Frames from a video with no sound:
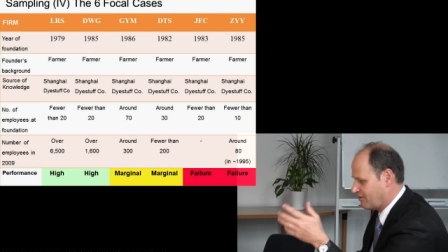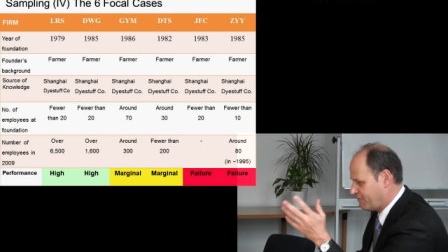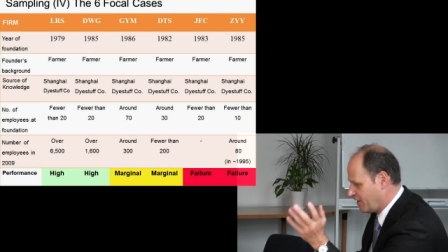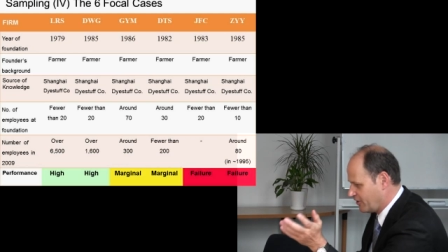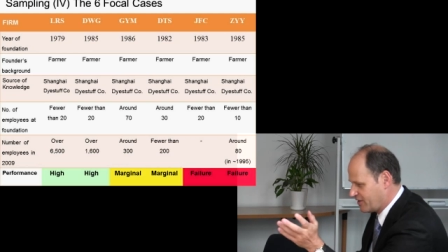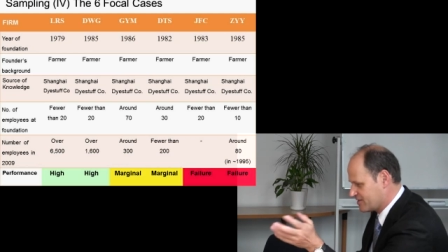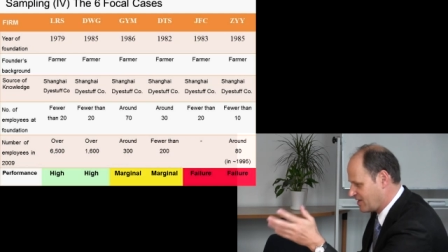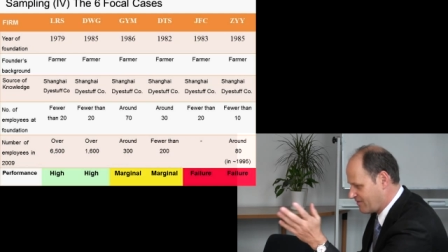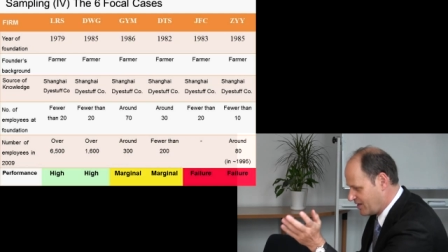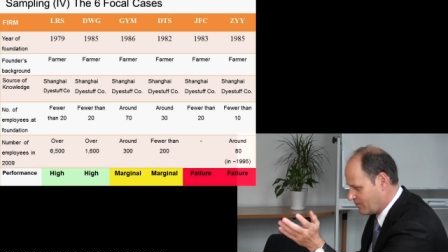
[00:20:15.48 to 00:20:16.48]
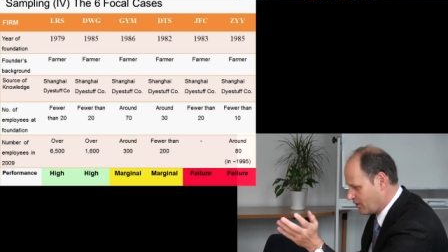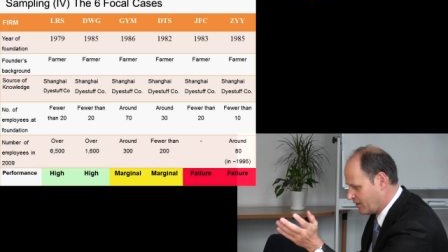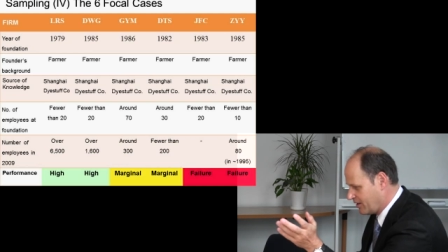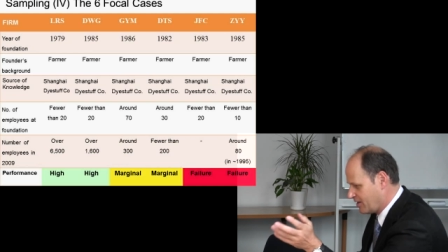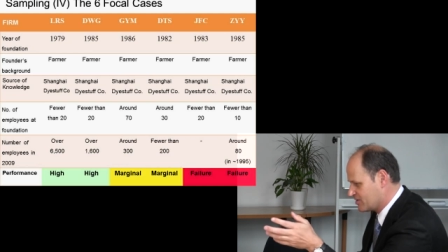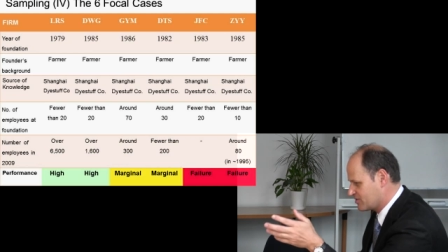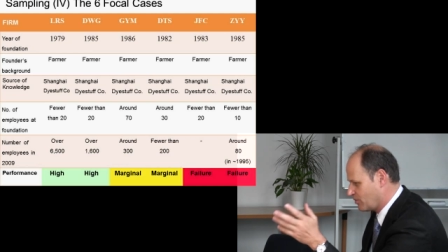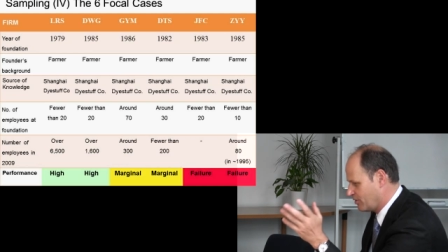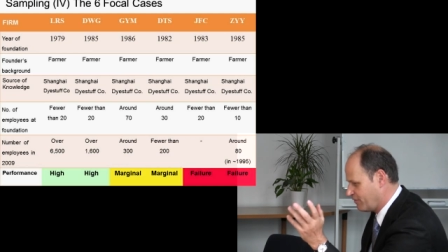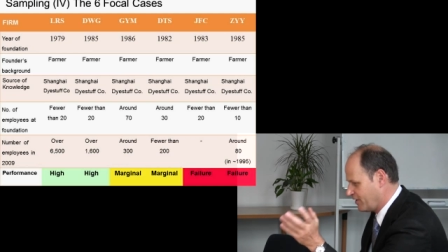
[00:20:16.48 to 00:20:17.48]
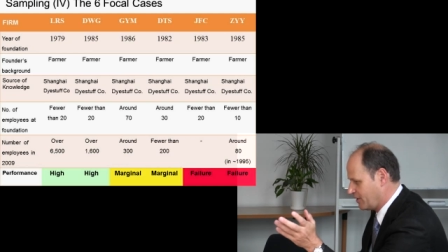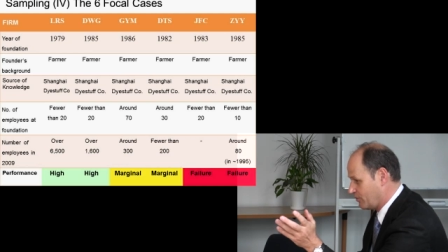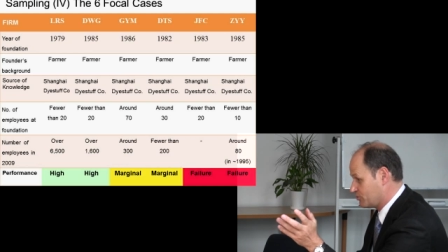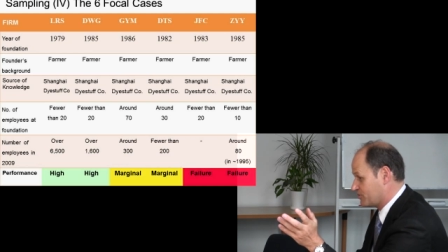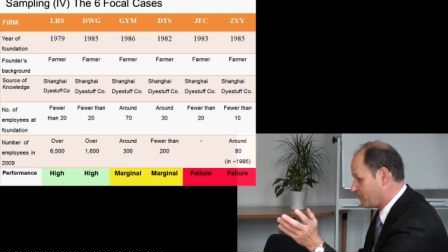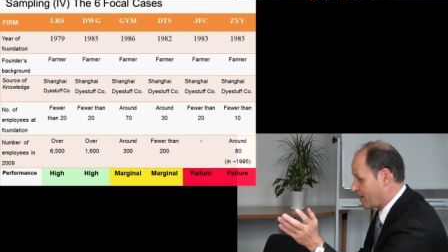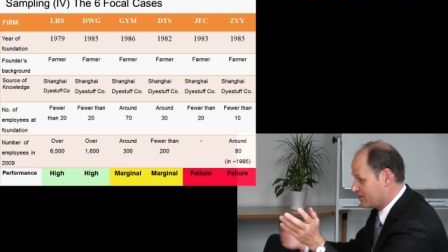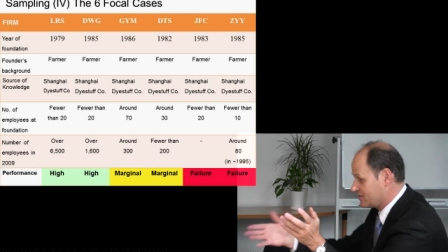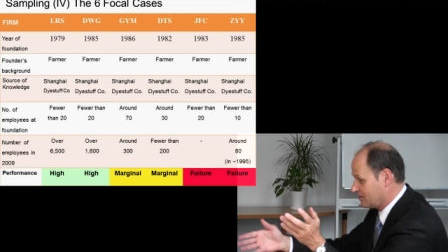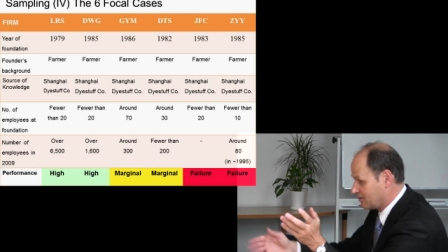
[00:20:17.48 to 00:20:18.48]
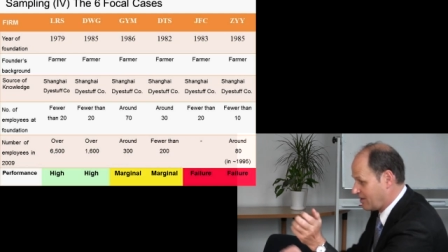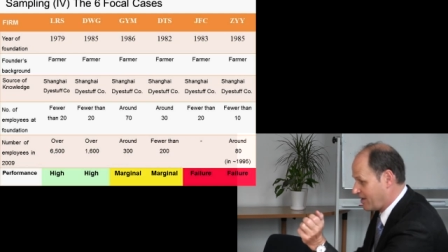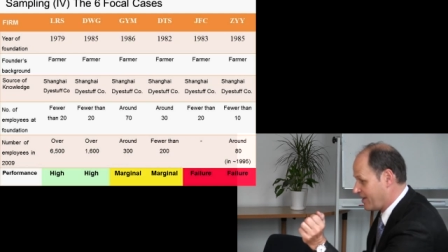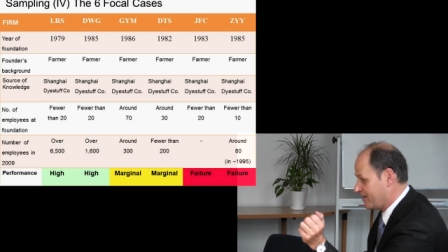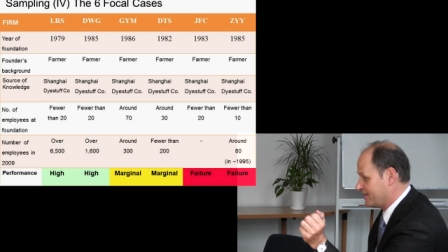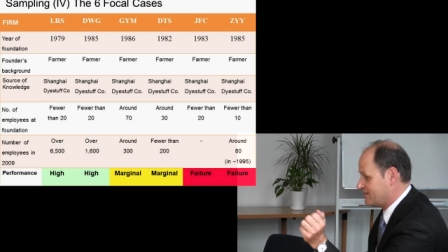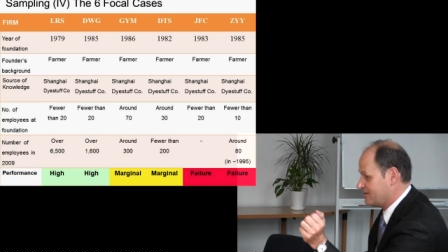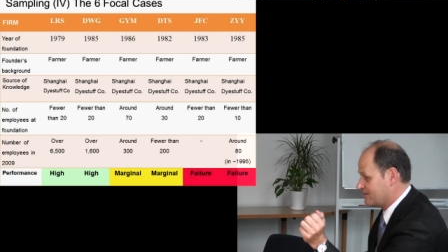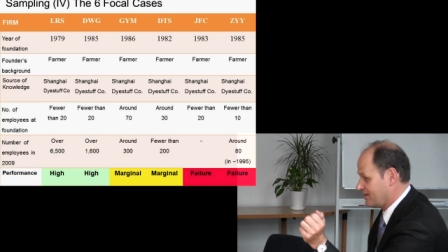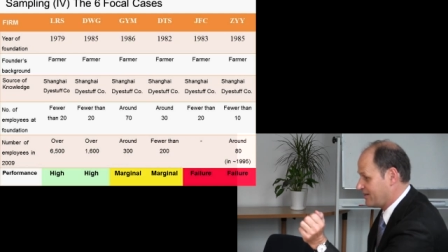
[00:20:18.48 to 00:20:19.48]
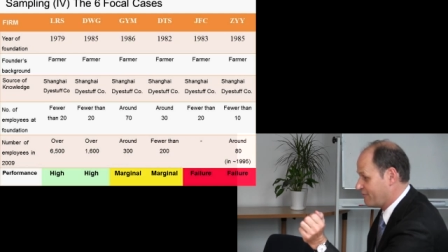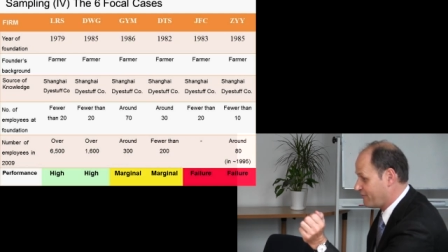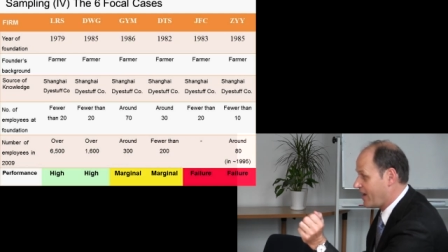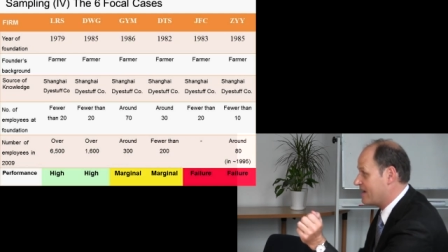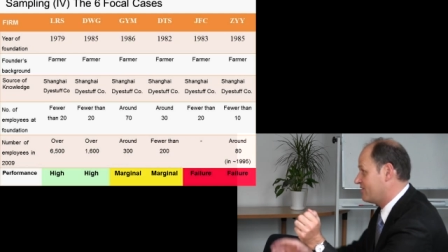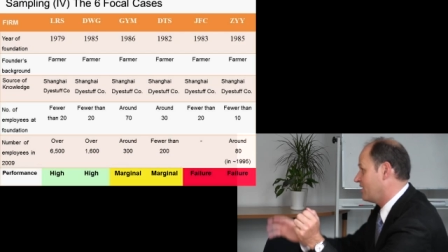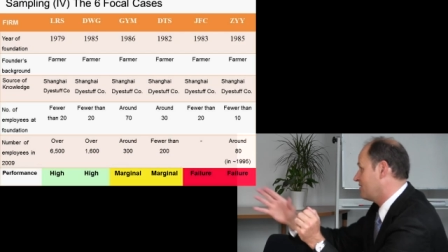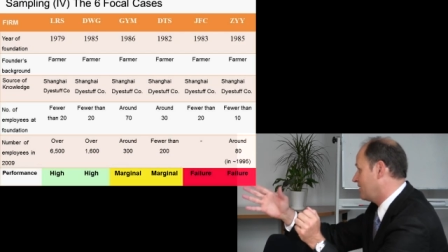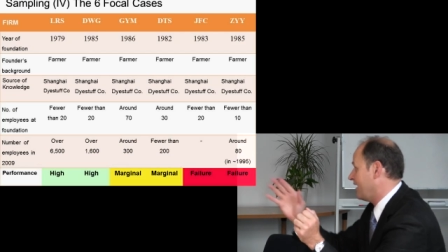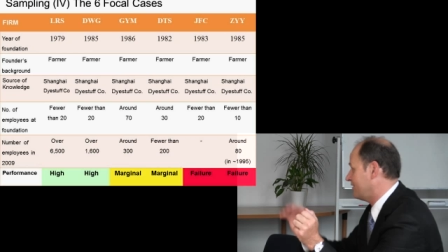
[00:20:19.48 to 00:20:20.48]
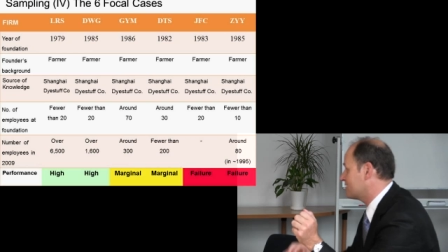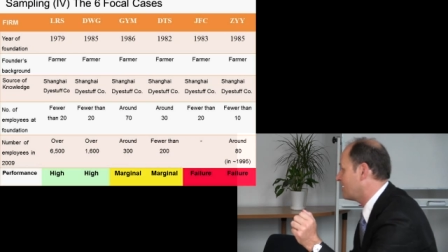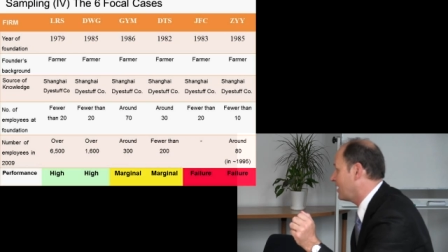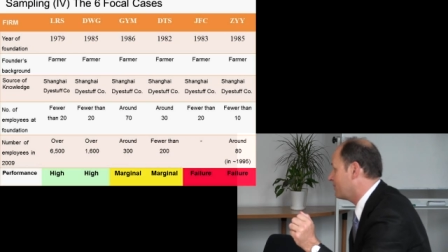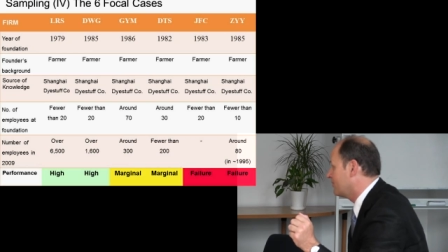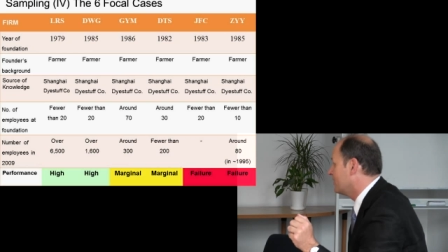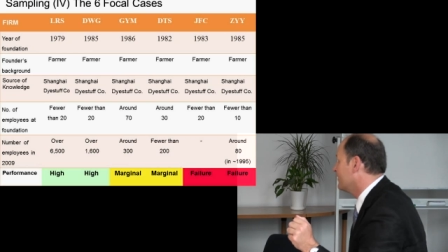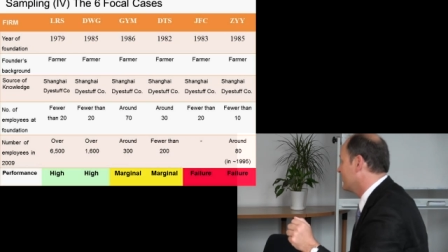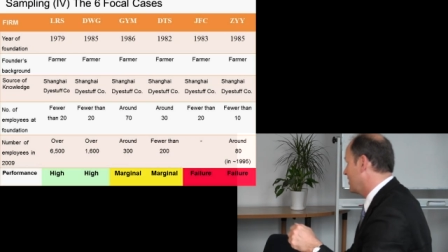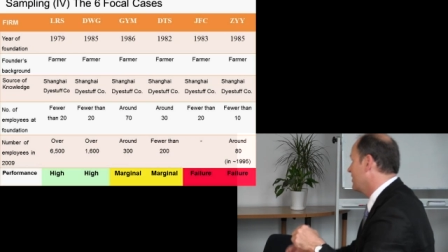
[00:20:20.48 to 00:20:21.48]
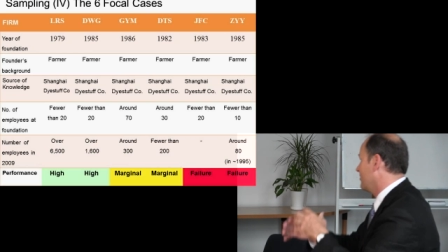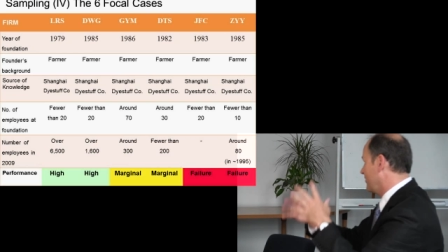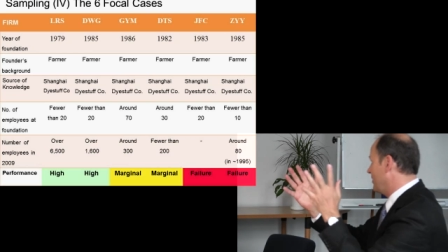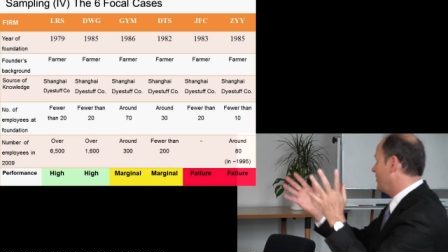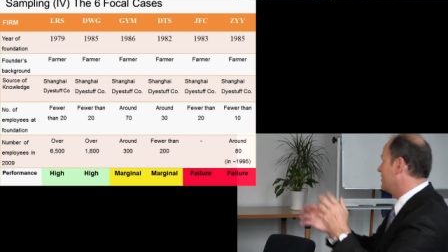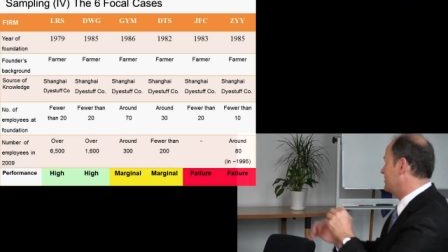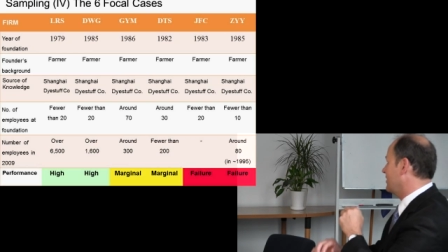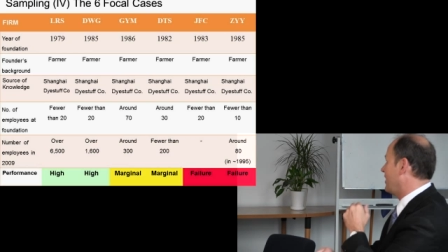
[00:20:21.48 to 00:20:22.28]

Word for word: The failure doesn't have anyone, and there's one failure which was around until 1995, and then at the time when they went